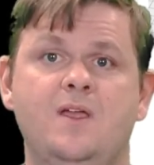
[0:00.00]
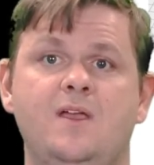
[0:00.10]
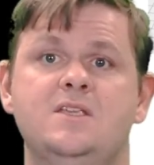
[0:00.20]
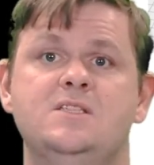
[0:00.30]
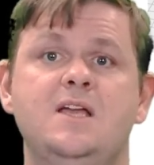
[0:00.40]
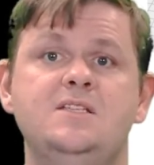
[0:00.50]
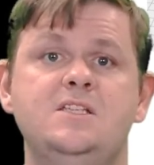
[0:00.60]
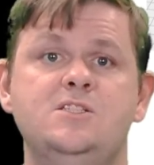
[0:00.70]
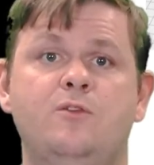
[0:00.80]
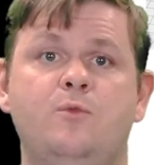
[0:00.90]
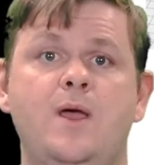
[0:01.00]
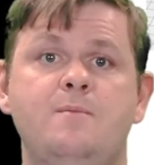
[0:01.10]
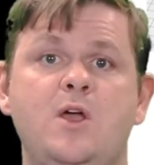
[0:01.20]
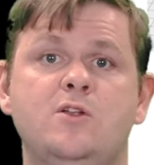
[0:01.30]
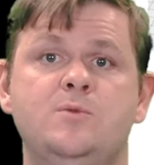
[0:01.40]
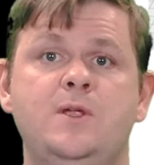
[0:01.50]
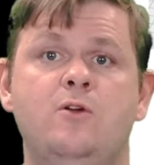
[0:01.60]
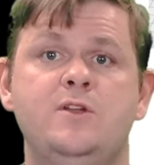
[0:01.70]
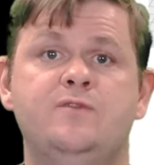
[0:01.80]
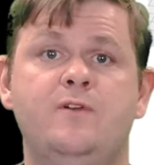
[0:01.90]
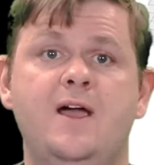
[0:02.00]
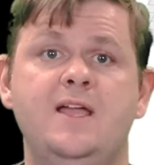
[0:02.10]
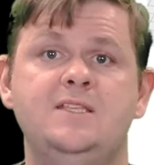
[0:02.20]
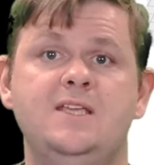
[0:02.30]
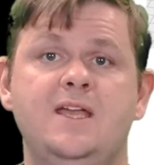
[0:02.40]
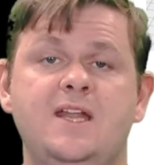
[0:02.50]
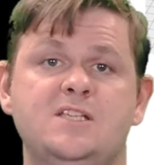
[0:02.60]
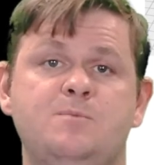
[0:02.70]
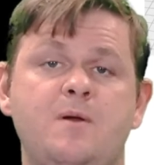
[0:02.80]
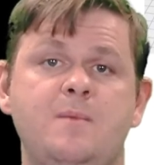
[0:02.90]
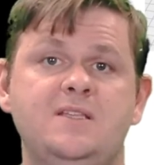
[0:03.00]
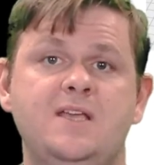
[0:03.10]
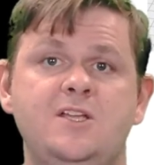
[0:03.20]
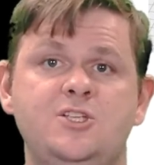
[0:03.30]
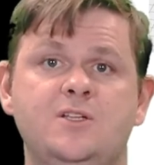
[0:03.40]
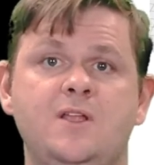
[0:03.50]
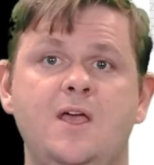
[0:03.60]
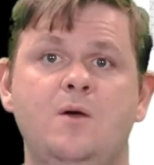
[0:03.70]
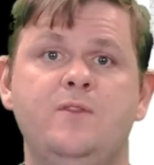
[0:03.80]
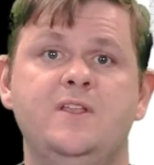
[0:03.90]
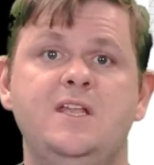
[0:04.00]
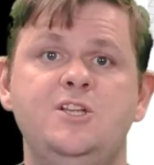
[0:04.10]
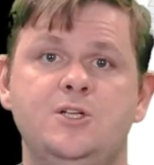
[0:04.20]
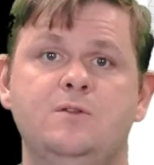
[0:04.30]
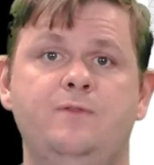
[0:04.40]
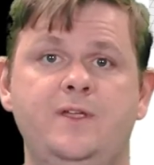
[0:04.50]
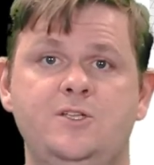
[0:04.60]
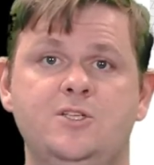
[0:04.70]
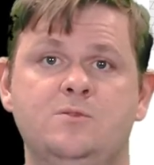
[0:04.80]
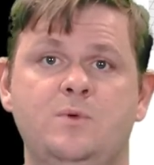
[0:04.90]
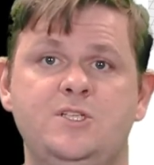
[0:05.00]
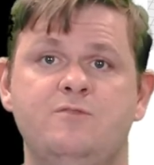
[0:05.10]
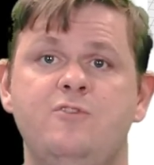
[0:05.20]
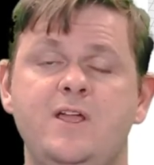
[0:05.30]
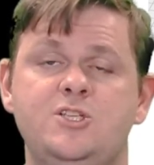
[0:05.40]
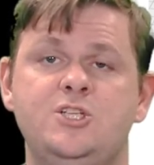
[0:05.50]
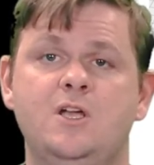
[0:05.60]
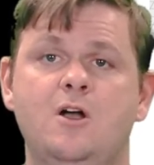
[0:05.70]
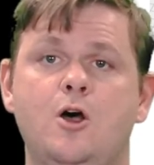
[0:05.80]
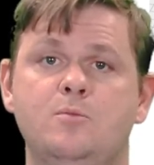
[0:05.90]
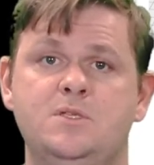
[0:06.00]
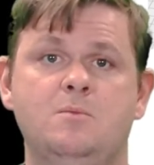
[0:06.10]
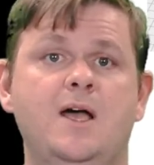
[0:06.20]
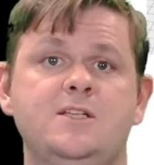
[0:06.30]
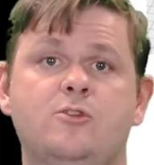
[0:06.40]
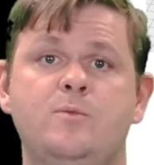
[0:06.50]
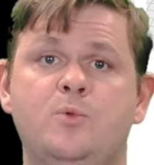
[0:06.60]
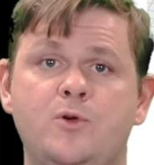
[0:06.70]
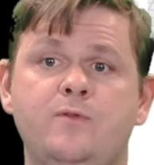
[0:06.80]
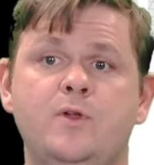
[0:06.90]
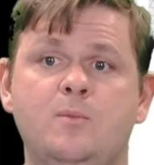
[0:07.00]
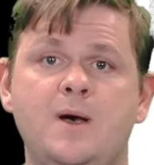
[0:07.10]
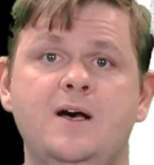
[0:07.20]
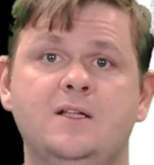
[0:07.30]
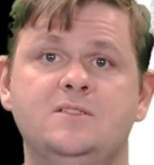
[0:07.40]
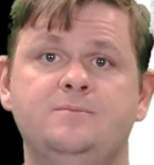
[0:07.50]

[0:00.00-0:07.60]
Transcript: Slicing software may also encourage variety and experimentation with additional features which enrich, optimize or improve your part.